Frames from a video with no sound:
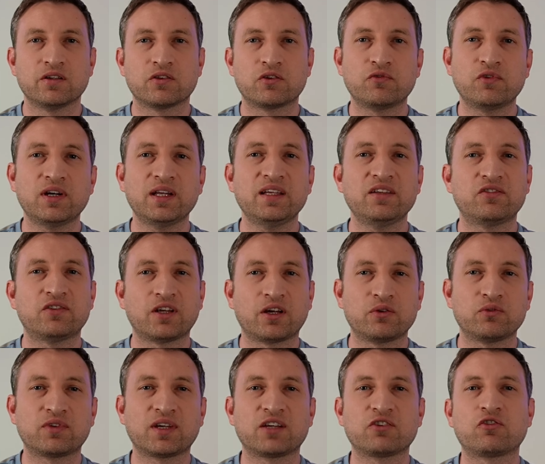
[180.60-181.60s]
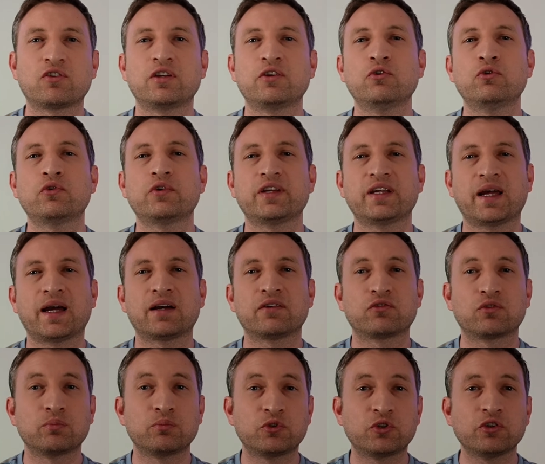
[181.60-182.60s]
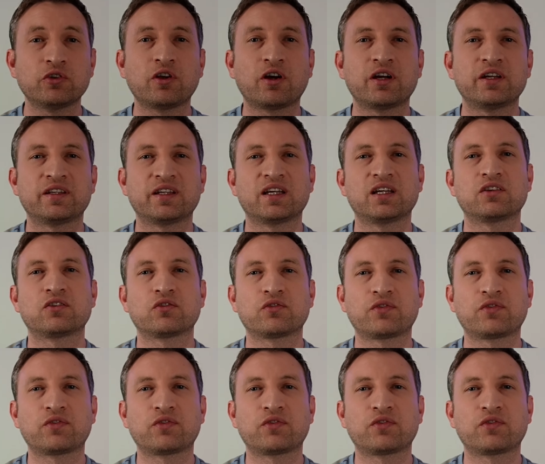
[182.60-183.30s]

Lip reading: The release notes actually already have some good ideas